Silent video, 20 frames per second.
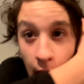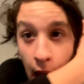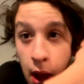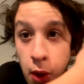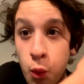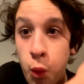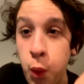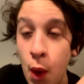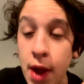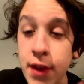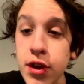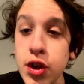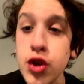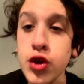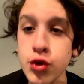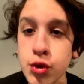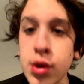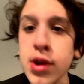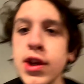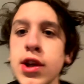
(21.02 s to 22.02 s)
when the
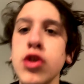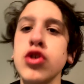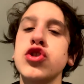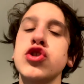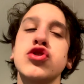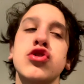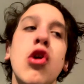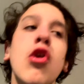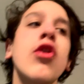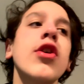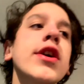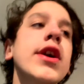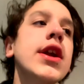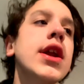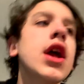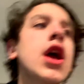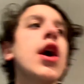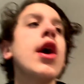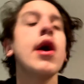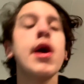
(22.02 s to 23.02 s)
new year
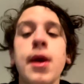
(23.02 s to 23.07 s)
started,